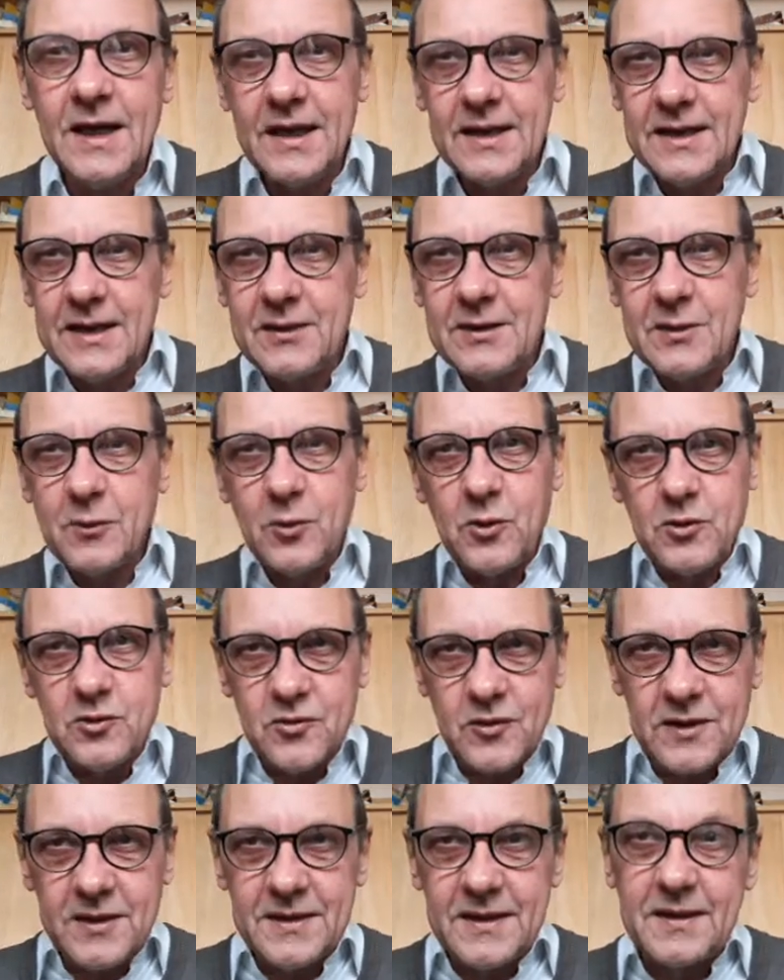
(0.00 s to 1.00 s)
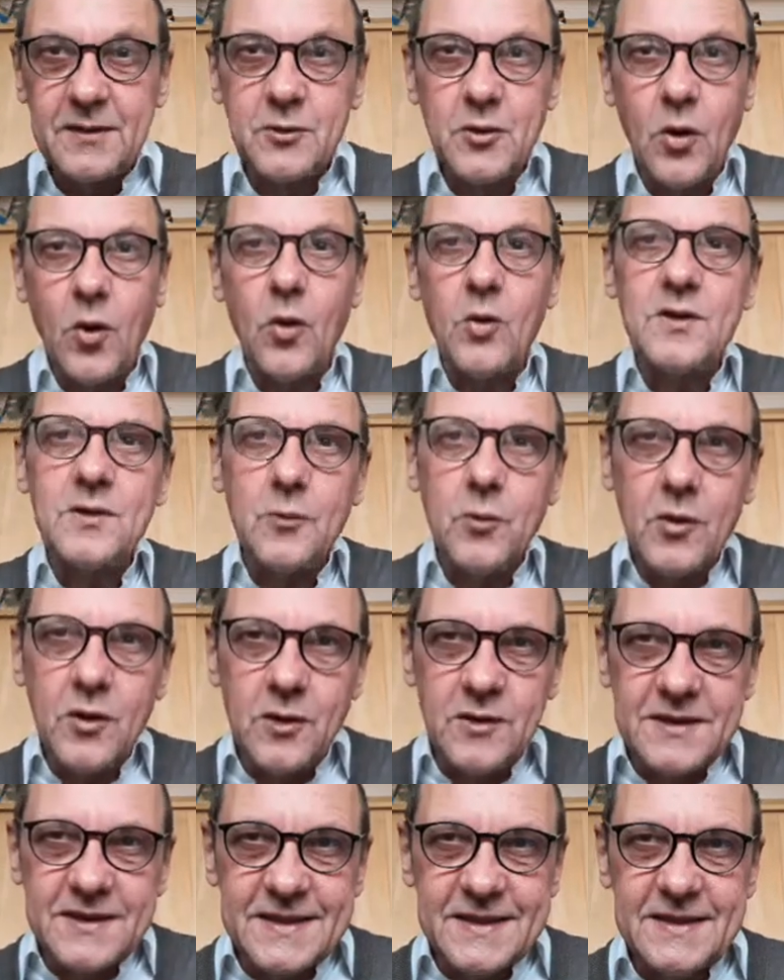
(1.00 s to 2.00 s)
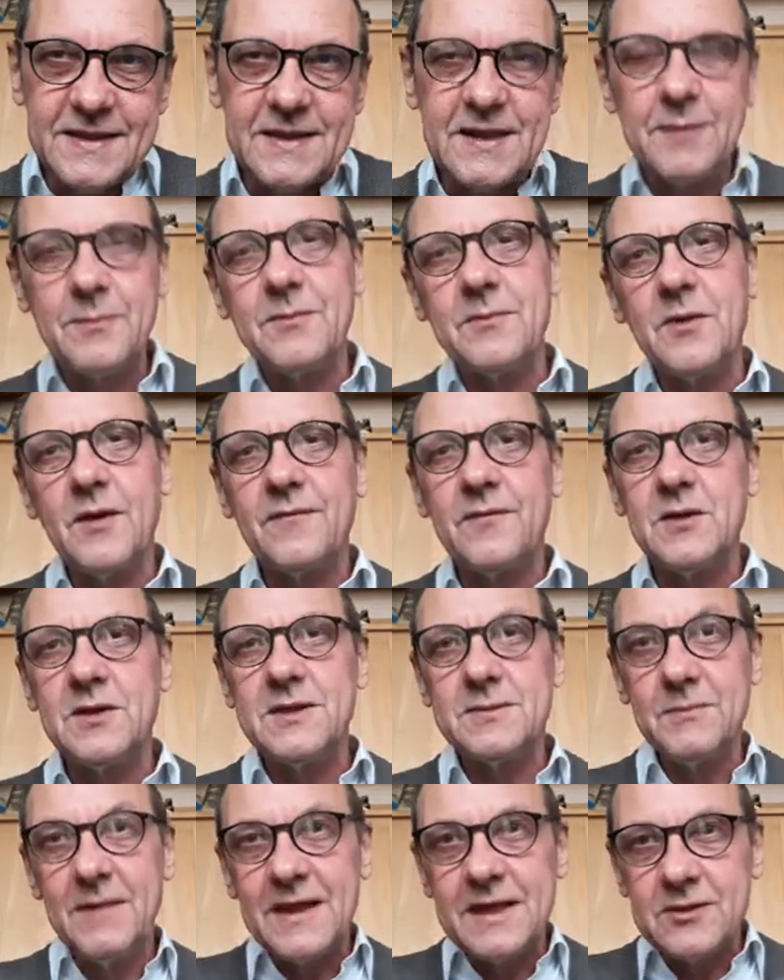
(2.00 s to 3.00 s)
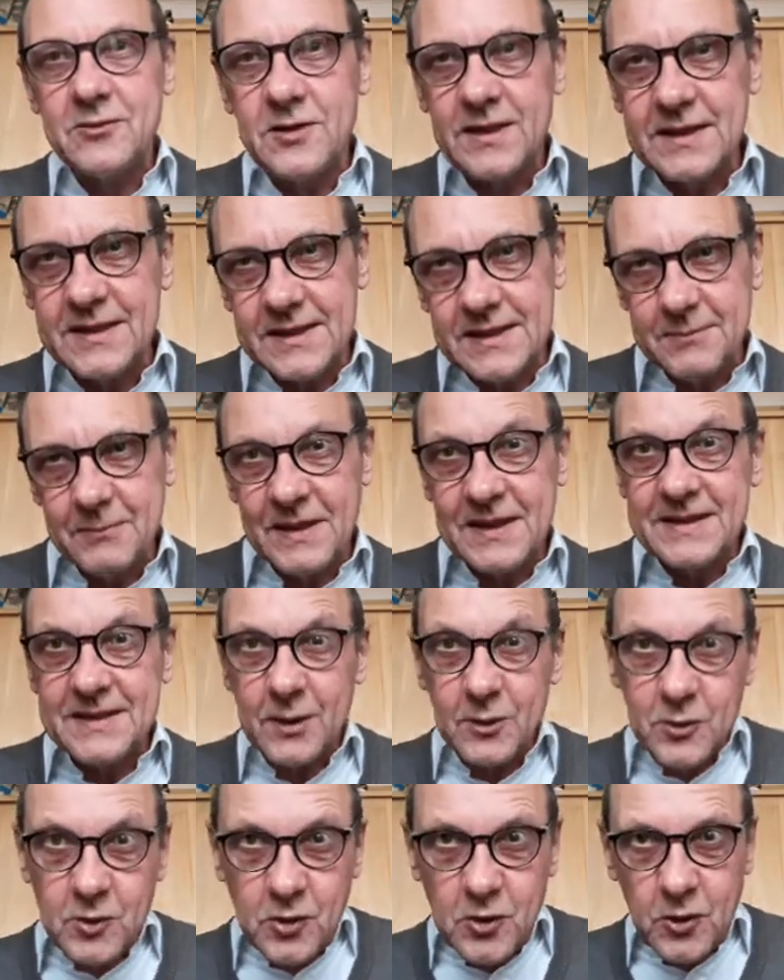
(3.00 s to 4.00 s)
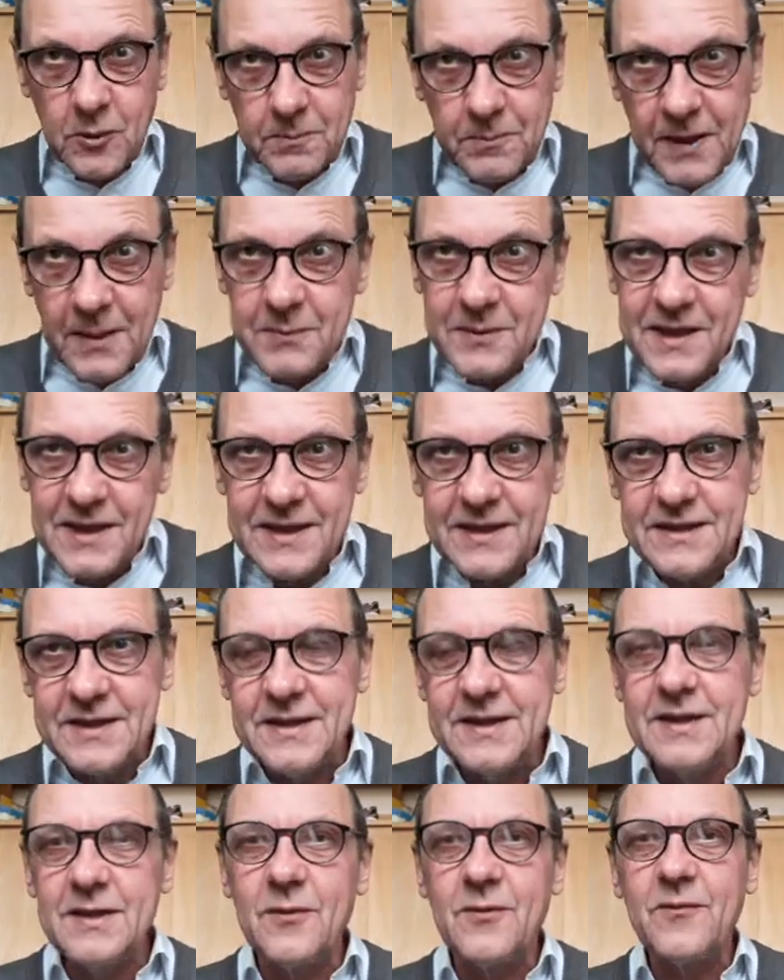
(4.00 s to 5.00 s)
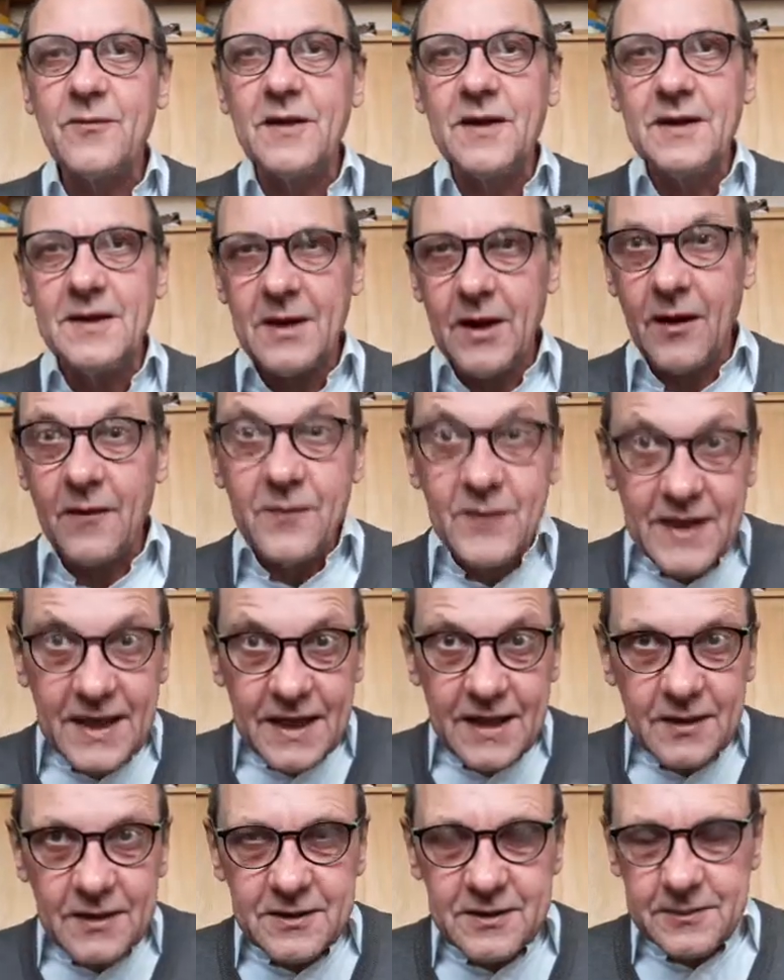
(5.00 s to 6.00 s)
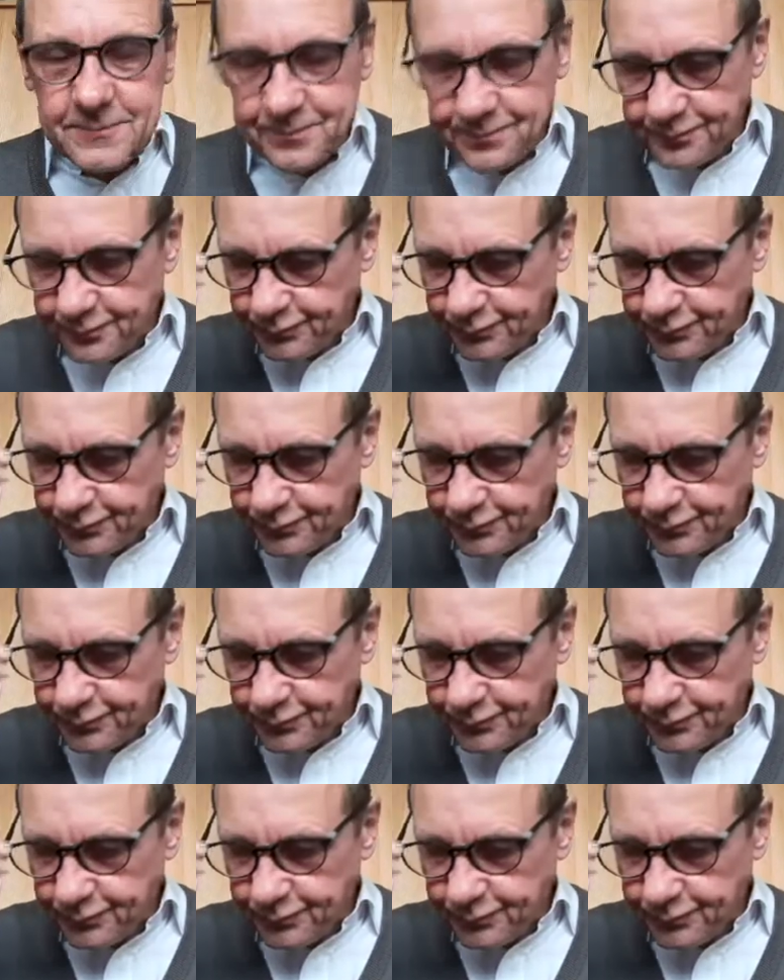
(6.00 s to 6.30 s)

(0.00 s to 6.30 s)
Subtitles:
The whole world system of this matrix is based on culpability, of guilt.